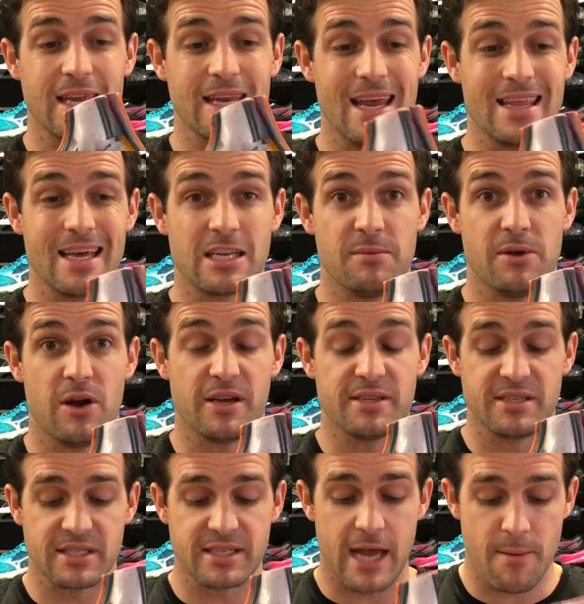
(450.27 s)
You need that to be nice
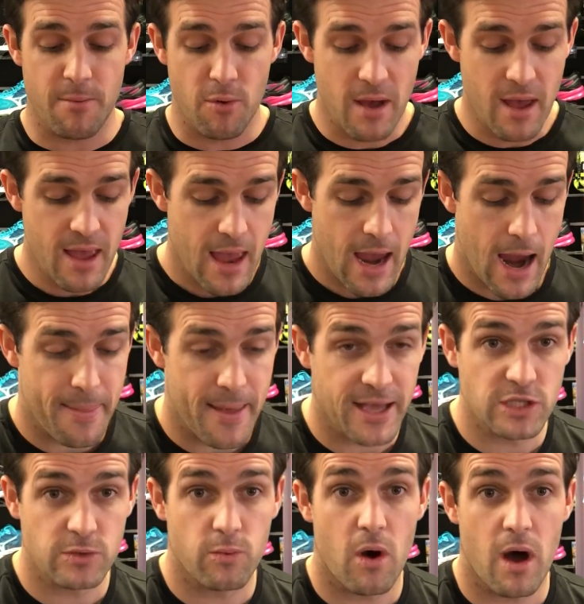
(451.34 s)
and stable, and
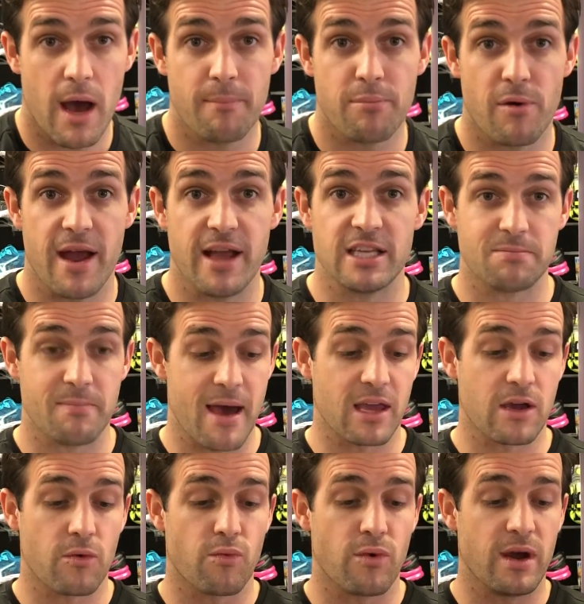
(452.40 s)
that's why brands make
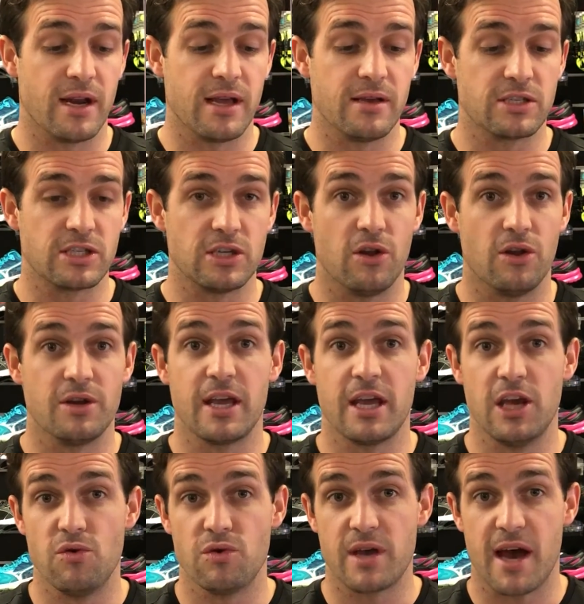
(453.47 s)
really solid
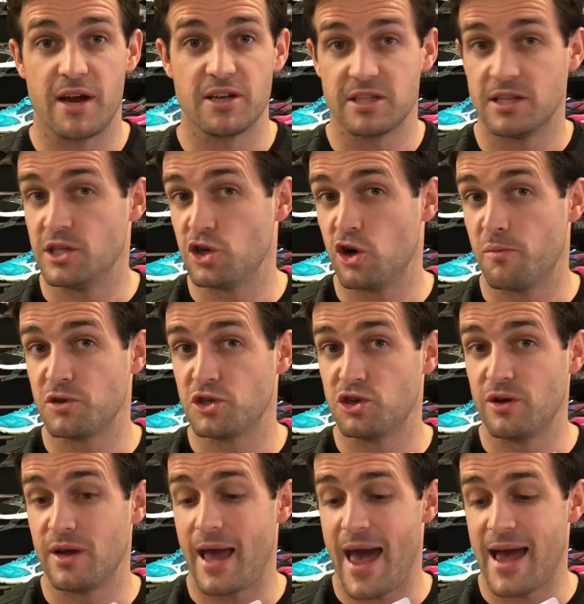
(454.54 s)
heel counters, and the Gel
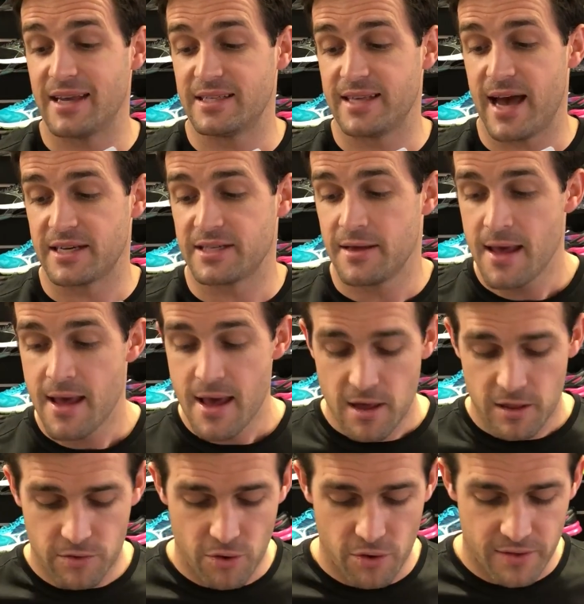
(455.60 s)
Pursuit has that
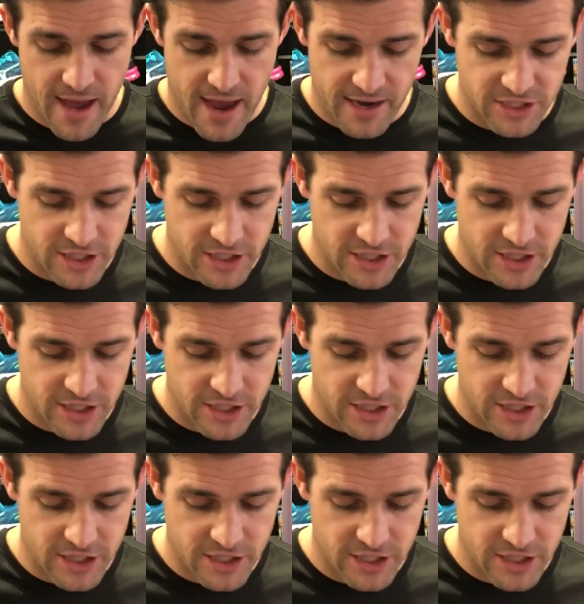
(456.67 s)
through there.